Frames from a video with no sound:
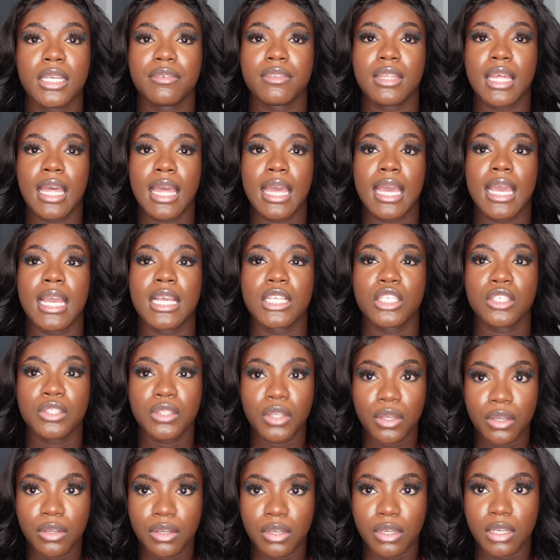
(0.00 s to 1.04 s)
of the hair is
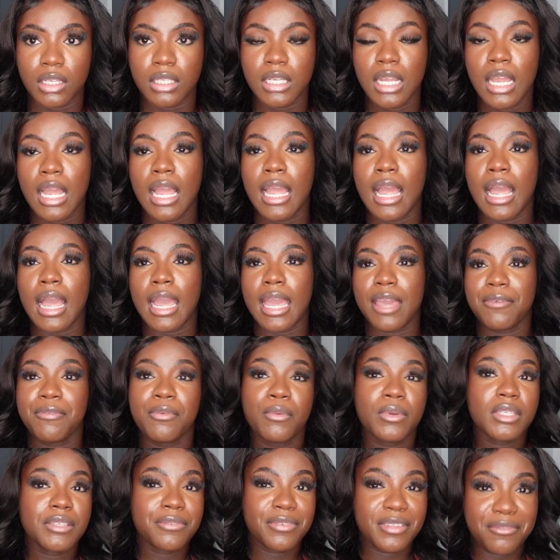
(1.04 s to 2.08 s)
so good. If it
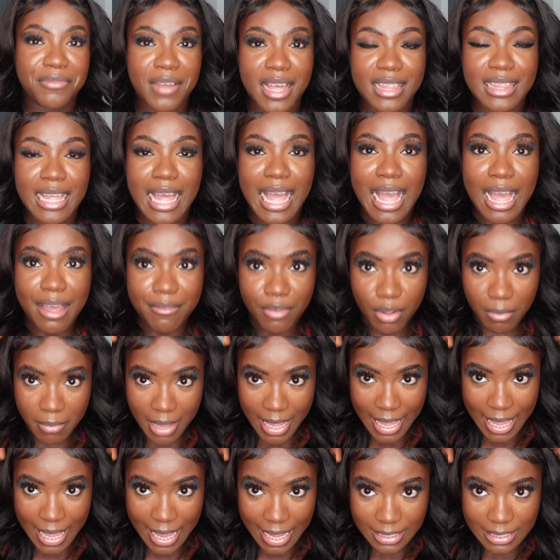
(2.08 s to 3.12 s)
wasn't for the fact that I have it on my
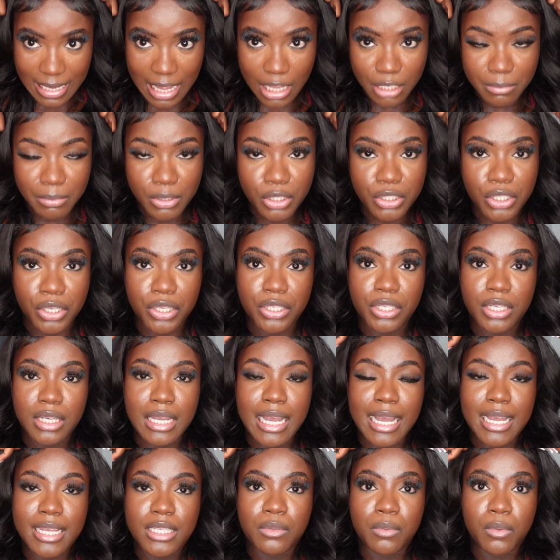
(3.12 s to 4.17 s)
head, I'll be showing you
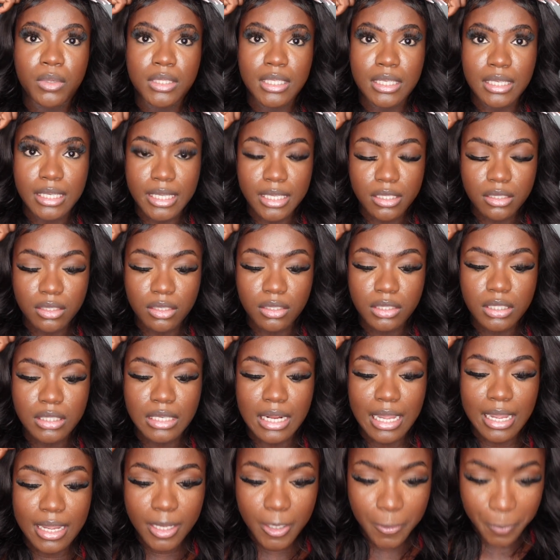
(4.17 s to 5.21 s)
guys what the lace looks
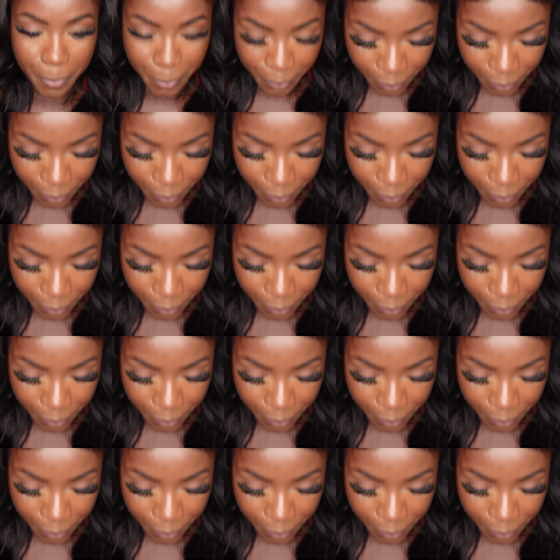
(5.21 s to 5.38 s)
like.